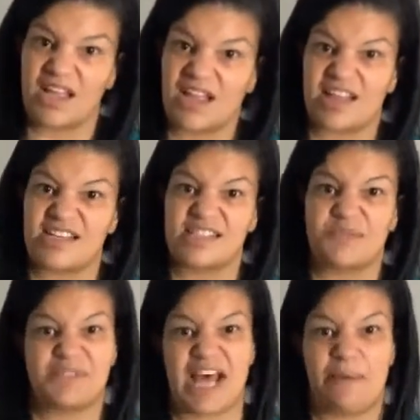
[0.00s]
I
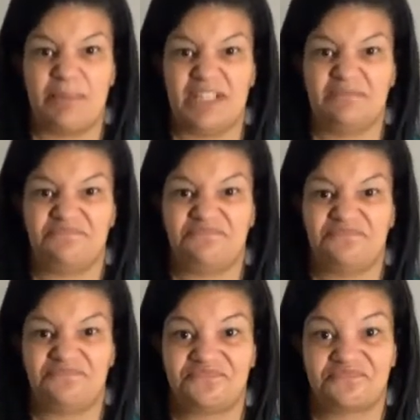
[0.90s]
just tap it.
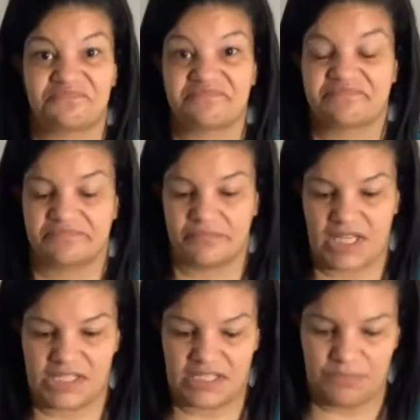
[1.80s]

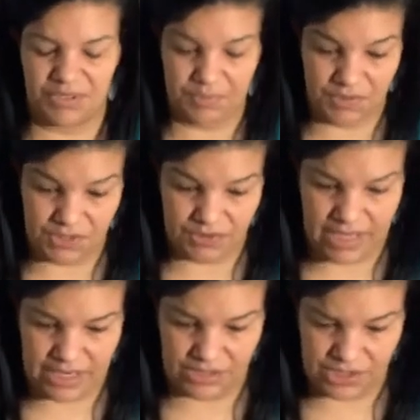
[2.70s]
I've seen people do
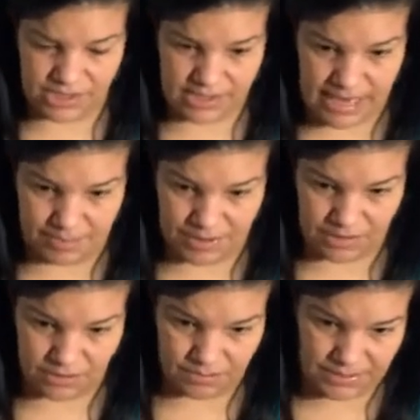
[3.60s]
that. Just tap it a
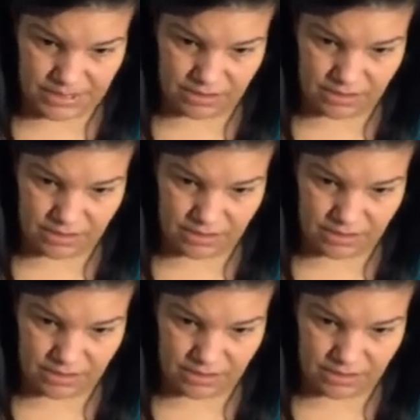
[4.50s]
little bit.